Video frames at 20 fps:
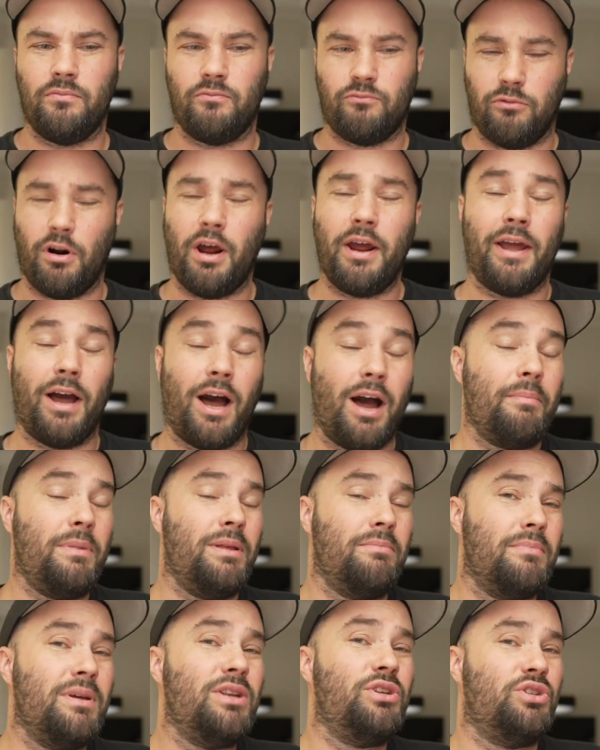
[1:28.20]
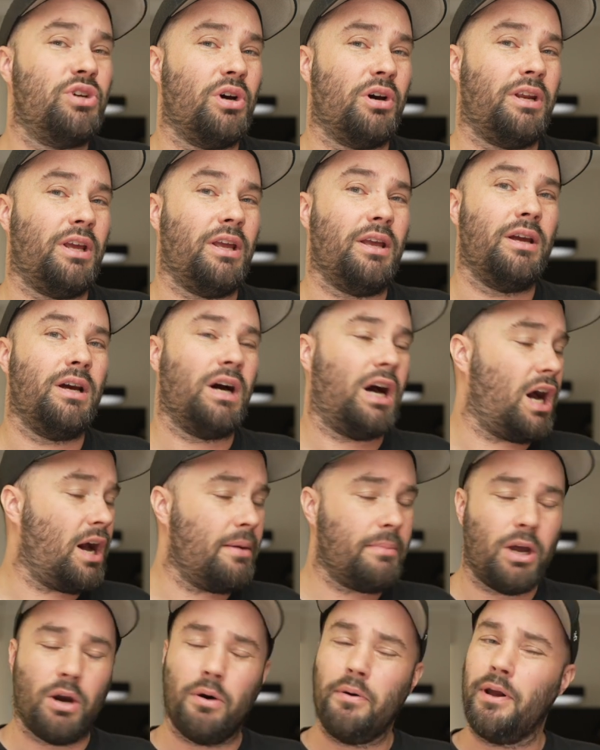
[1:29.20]
right, I'm in Midjourney.
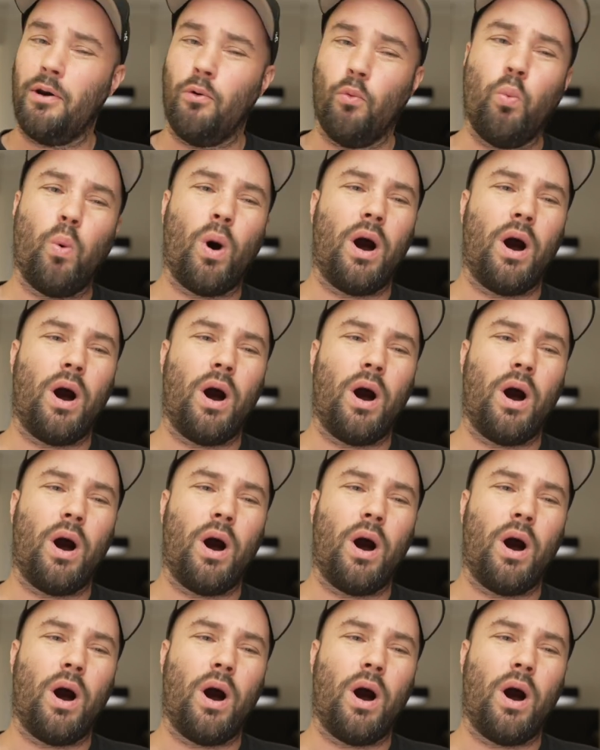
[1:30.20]
I'm going